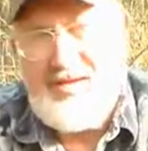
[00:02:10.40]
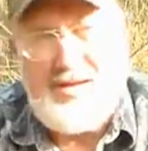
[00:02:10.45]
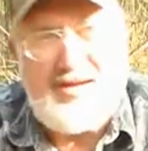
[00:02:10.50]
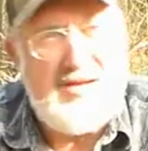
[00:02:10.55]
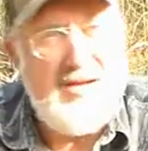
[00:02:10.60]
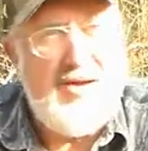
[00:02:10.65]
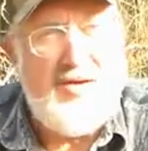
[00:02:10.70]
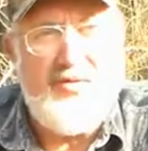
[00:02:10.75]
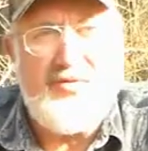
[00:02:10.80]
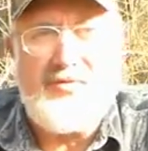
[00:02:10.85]
and the
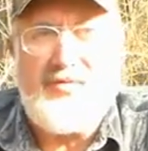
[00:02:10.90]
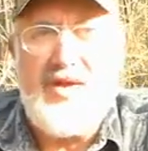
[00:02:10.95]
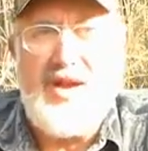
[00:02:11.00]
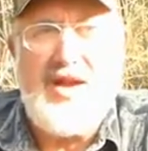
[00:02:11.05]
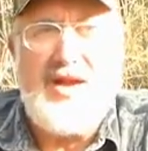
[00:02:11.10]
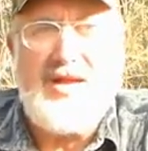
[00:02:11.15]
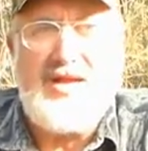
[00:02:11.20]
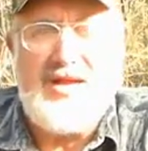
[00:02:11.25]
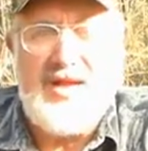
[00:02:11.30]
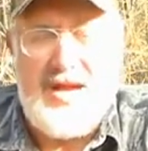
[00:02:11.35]
call's
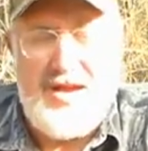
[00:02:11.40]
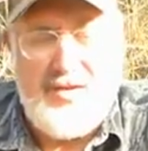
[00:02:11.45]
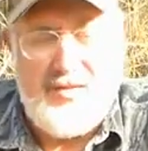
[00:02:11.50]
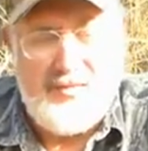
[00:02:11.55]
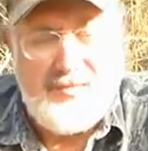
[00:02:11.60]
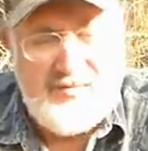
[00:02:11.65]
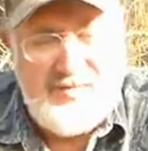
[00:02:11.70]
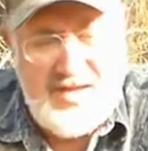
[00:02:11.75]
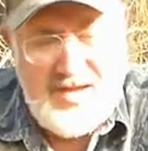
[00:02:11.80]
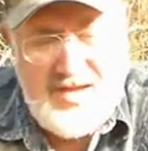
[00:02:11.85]
ready to
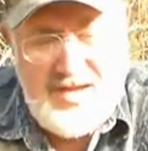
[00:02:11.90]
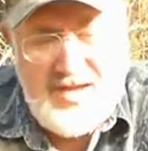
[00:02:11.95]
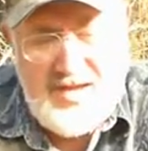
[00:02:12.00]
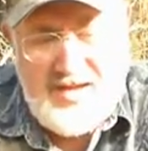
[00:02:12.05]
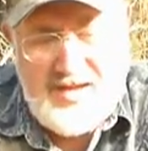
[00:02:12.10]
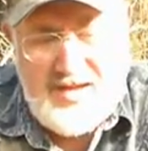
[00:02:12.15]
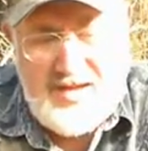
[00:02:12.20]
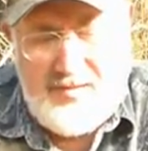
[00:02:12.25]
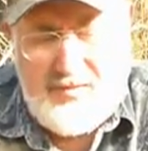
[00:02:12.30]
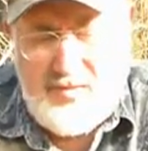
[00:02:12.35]
go.
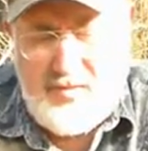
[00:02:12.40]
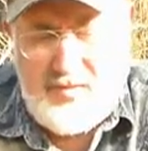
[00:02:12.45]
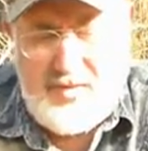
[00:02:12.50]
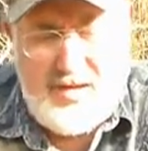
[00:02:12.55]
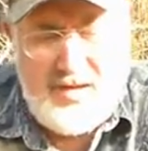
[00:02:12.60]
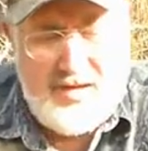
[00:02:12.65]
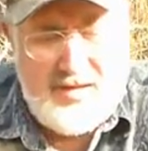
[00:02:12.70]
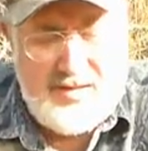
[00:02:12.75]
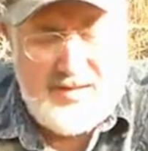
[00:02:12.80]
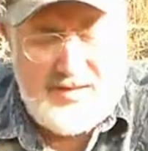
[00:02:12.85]
I'm
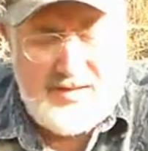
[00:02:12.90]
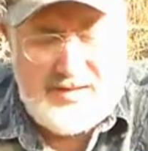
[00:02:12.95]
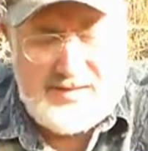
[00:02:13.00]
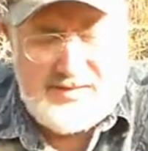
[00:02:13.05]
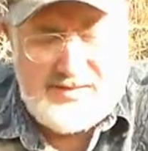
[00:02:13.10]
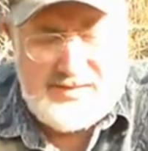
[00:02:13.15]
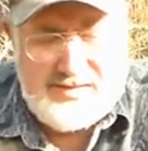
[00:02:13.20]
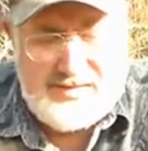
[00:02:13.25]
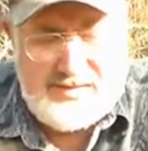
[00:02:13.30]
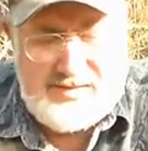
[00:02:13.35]

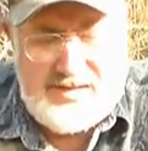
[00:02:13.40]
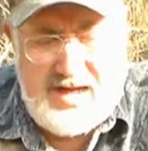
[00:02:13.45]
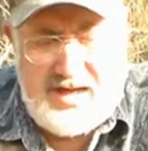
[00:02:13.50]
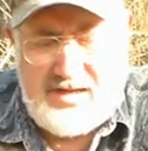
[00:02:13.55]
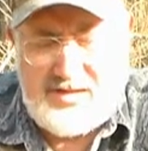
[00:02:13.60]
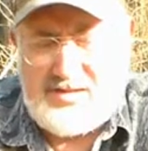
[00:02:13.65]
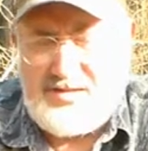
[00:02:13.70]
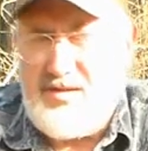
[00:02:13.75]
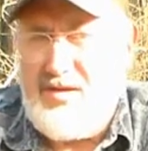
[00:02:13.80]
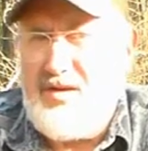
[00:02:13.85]
gonna
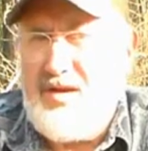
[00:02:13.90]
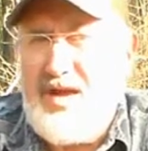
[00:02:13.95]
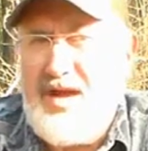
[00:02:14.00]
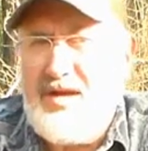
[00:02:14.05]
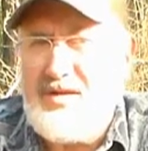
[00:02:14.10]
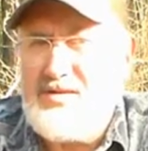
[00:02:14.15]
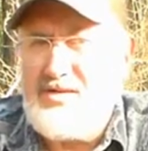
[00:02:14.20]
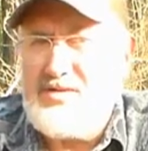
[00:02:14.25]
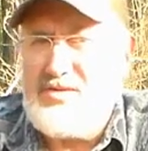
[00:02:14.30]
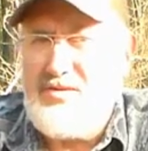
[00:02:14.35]
kind of start
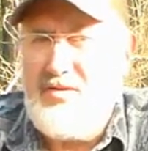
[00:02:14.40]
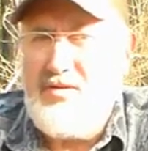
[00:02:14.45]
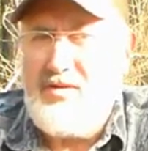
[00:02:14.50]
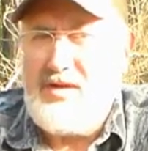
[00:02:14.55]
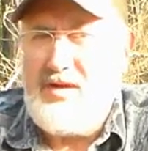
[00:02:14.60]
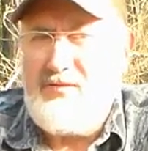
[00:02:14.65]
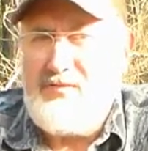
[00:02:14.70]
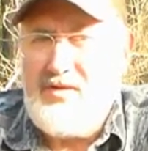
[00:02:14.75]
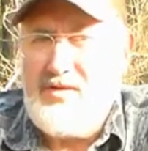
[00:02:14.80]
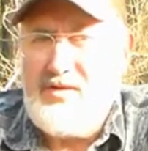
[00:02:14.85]
out just
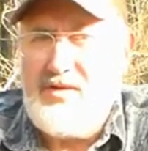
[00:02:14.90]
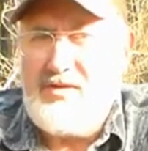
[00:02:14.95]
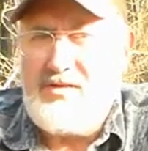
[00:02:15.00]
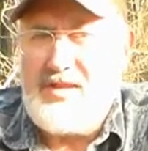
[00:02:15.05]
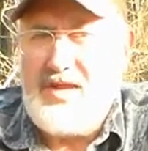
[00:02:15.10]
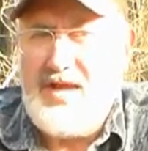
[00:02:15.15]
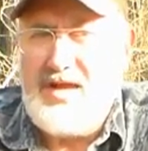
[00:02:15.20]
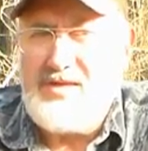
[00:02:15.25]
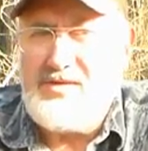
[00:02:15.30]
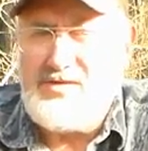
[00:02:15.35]
showing you a few little
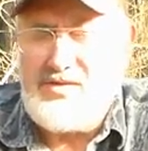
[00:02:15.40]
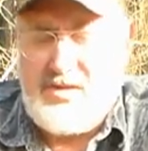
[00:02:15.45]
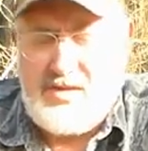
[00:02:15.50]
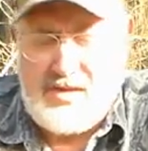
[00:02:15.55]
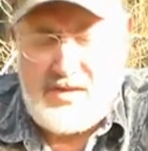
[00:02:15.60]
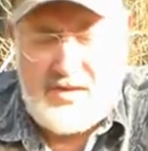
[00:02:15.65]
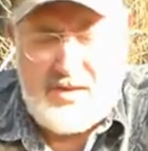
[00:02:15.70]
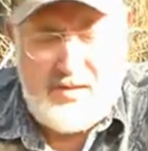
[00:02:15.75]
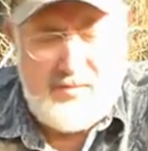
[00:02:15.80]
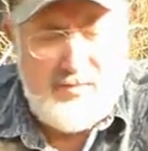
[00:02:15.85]
things that
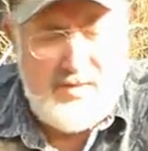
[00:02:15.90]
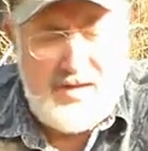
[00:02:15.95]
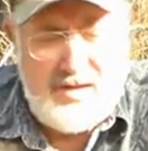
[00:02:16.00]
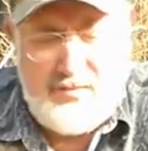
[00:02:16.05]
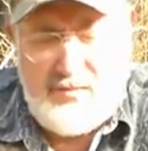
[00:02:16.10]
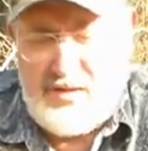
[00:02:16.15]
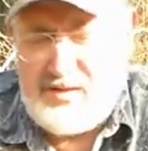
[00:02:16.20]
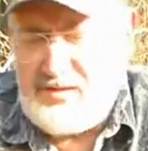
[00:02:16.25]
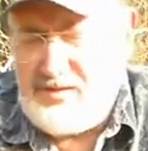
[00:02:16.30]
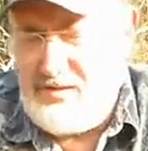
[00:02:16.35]
you can do with
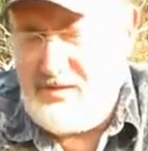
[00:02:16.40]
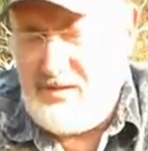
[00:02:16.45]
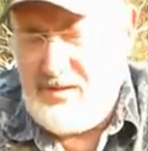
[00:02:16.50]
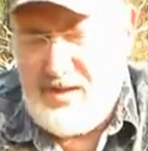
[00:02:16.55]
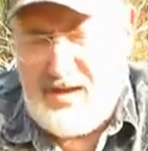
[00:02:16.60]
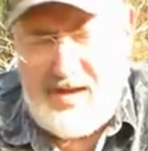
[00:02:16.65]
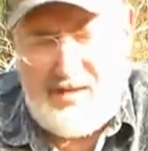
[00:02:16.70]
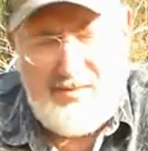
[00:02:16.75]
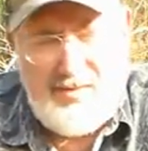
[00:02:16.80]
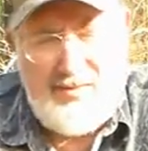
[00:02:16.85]
it, which
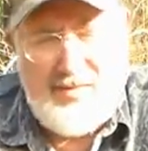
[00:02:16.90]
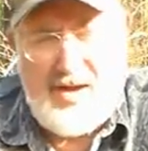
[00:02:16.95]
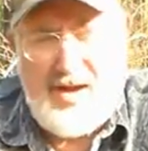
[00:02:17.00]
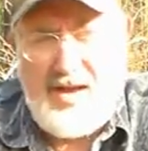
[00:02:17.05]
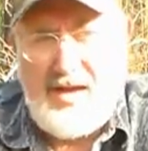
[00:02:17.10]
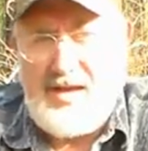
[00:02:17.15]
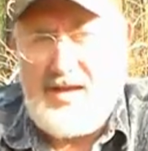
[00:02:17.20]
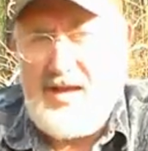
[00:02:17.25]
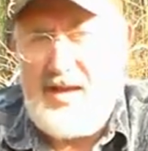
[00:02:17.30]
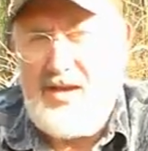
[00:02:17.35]

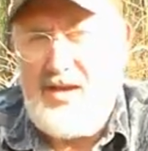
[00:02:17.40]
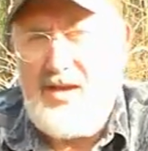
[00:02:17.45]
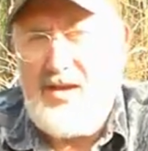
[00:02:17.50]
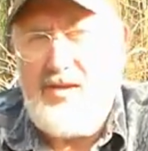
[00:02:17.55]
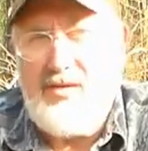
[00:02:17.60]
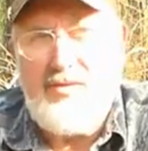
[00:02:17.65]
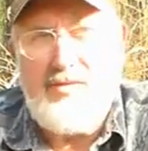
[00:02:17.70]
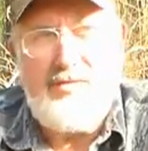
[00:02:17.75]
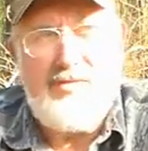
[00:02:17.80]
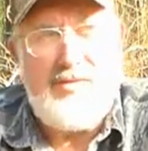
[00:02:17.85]
everybody can
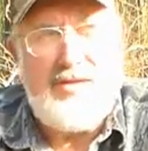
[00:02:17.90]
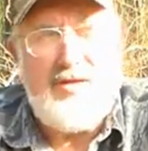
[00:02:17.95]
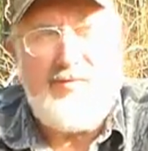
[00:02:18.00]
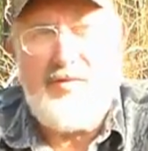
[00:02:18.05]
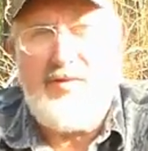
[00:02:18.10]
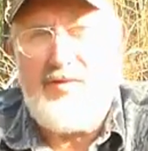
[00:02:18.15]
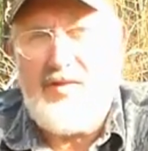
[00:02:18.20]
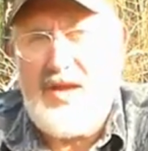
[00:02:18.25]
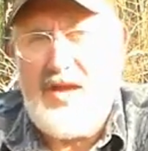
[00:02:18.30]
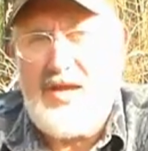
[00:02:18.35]
do
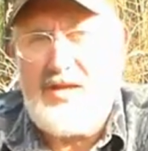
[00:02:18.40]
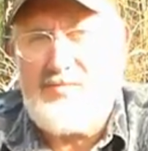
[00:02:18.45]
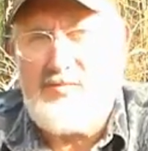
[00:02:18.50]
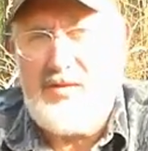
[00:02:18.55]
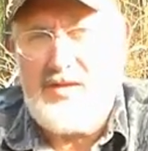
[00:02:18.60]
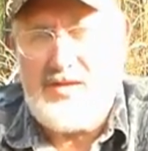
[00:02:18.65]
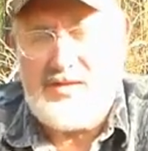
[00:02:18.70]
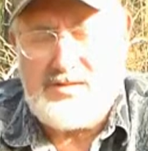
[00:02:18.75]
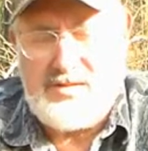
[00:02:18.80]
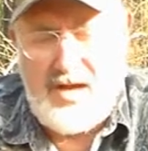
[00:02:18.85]
different things
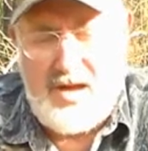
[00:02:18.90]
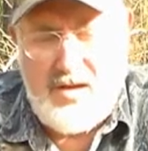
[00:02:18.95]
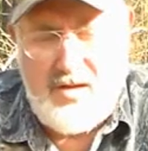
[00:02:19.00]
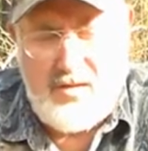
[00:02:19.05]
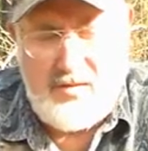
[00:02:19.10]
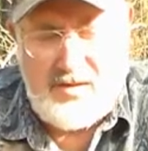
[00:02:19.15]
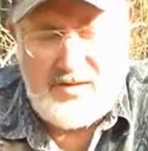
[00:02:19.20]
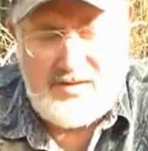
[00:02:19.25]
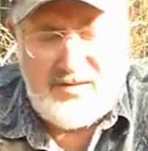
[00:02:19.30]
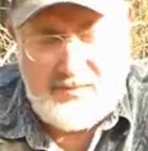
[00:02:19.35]
with this
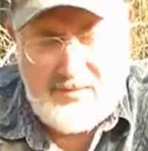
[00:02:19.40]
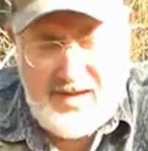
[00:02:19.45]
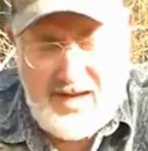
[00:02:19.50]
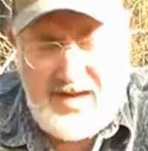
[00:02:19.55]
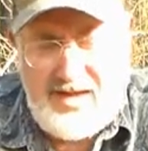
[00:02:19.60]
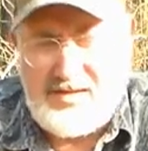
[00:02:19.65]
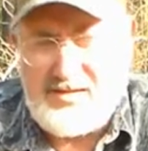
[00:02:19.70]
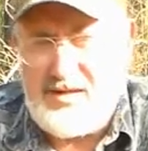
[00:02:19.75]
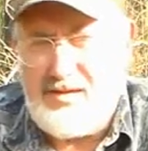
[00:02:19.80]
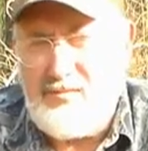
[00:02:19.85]
call. It's
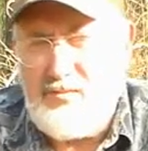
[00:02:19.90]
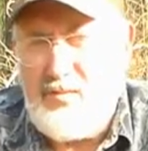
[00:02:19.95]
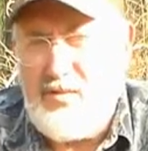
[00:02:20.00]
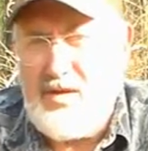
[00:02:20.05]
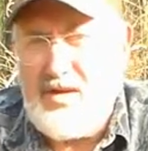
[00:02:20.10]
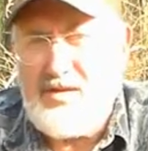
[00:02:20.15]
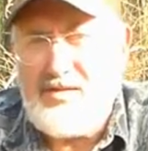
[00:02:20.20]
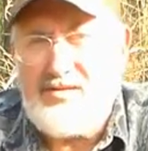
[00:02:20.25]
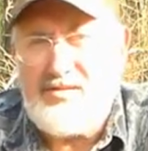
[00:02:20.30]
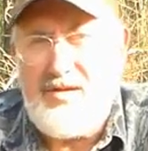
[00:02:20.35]
amazing
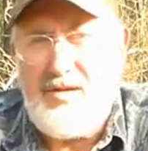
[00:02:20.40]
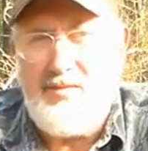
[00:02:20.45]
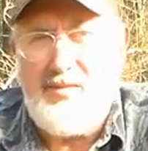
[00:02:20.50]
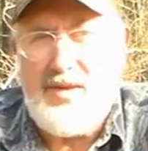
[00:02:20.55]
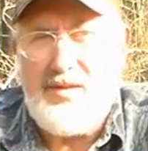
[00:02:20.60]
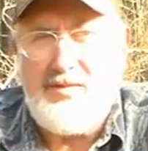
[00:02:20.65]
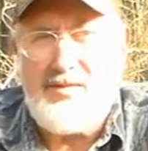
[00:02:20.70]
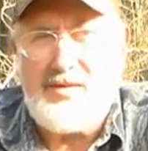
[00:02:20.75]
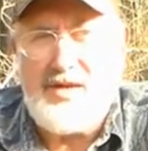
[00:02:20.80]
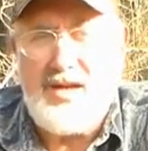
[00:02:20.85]
what some
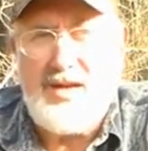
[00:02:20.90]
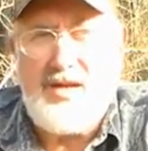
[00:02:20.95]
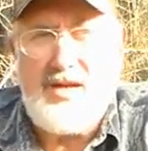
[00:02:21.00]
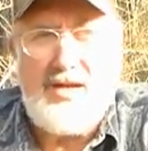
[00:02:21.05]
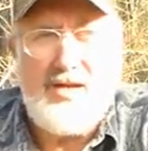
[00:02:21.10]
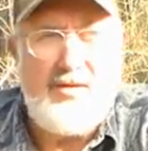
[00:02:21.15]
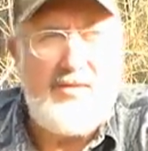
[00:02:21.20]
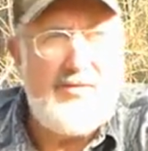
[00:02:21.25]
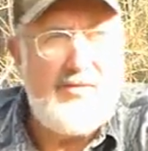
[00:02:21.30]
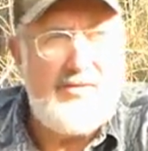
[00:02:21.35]
people can
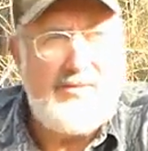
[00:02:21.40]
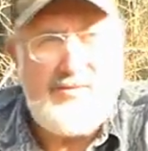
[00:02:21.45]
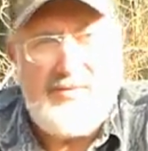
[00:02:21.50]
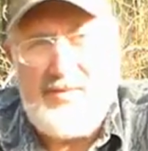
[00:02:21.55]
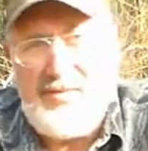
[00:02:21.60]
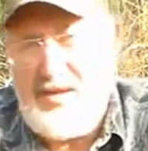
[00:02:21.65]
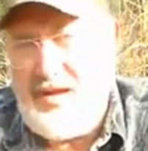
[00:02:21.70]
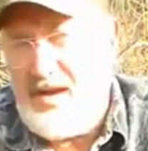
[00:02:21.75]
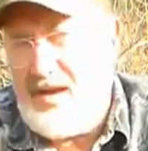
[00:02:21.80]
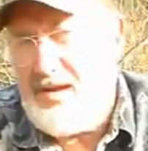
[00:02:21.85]
do
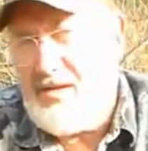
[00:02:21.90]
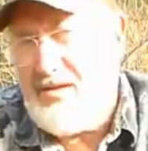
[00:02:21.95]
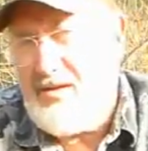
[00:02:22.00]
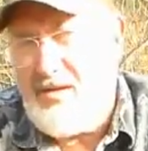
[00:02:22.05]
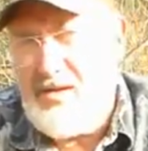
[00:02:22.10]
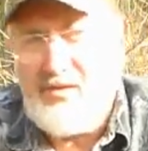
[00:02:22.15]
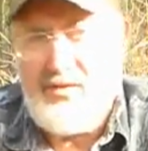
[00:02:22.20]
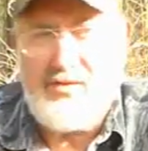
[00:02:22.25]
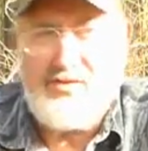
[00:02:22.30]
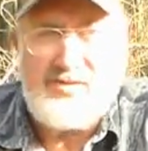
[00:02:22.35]
that
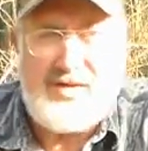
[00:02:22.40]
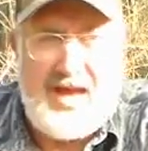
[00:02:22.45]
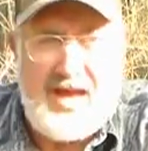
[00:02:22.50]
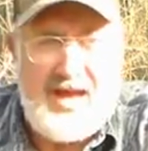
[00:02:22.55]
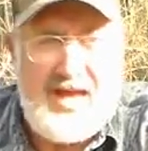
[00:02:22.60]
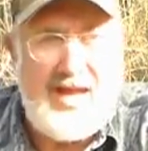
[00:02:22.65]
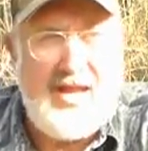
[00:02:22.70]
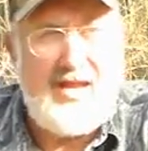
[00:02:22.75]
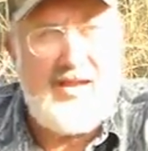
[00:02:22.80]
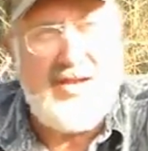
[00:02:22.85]
others
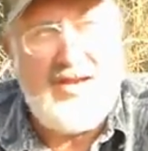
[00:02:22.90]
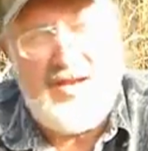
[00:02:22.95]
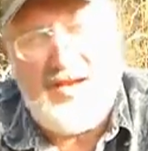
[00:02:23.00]
can't,